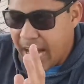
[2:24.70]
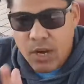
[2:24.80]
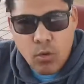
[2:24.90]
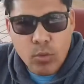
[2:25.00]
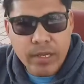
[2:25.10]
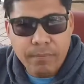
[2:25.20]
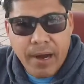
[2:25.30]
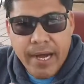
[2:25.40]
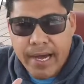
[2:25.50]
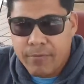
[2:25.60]
I don't really
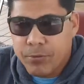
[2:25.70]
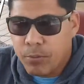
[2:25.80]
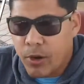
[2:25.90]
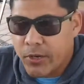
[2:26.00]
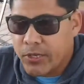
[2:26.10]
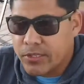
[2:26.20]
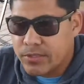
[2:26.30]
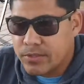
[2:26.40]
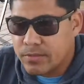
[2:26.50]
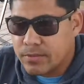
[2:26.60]
buy aftermarket
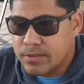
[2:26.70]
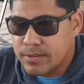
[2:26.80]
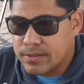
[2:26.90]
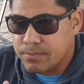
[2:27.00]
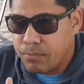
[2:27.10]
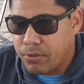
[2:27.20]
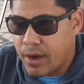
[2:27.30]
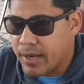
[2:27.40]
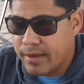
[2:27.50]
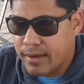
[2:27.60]

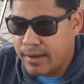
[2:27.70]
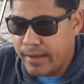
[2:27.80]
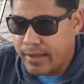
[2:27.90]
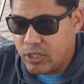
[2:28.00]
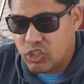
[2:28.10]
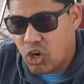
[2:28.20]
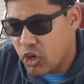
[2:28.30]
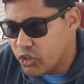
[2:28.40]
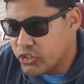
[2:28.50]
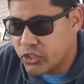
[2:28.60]
product like a
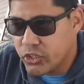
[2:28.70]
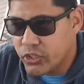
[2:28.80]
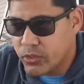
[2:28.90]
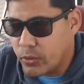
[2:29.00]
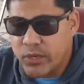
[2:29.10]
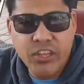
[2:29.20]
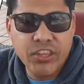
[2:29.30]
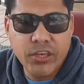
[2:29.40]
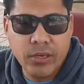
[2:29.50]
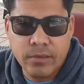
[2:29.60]
charger or
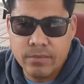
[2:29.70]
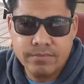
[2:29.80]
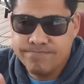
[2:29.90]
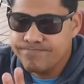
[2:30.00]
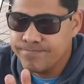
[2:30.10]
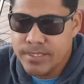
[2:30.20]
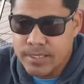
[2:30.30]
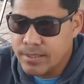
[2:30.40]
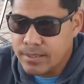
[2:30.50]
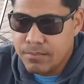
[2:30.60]
anything,
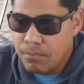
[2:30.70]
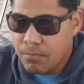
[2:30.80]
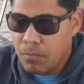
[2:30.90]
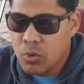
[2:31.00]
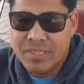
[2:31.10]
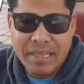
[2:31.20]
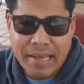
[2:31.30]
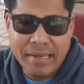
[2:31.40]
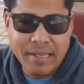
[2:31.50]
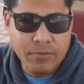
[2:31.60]
most
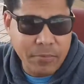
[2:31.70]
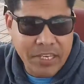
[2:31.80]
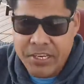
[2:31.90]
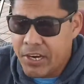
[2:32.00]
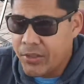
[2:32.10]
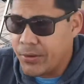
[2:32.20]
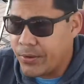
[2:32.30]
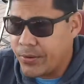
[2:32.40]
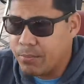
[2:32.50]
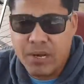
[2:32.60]
likely from any
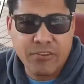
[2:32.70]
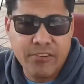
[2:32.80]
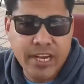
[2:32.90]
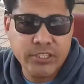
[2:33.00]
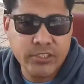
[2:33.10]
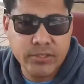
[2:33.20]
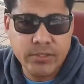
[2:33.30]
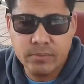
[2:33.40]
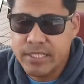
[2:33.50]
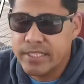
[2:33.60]
other manufacturer,
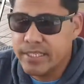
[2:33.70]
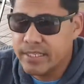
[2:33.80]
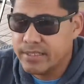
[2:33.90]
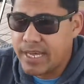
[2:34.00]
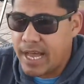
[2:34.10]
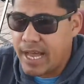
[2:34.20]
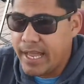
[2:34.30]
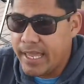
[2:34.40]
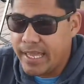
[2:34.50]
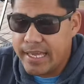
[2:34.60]
because
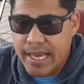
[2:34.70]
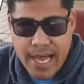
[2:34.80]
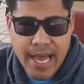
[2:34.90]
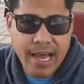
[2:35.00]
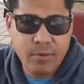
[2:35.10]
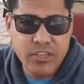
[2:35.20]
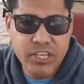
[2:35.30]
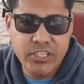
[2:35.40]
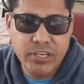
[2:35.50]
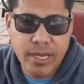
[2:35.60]
I have a
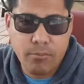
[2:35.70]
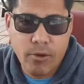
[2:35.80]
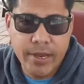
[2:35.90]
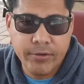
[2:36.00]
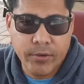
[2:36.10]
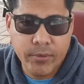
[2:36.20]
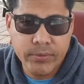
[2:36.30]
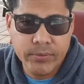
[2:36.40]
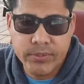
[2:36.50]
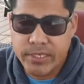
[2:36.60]
DJI brand
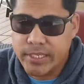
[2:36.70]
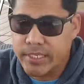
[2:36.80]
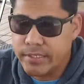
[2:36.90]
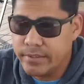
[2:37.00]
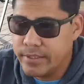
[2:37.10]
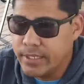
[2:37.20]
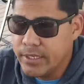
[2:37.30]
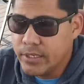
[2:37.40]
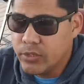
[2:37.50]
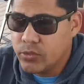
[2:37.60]
drones, and
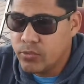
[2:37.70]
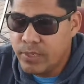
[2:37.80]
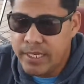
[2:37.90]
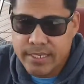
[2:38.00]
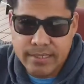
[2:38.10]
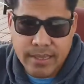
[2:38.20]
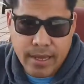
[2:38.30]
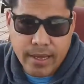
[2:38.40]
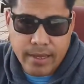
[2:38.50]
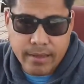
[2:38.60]
to me it's
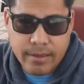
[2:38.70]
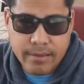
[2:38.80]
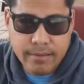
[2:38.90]
like,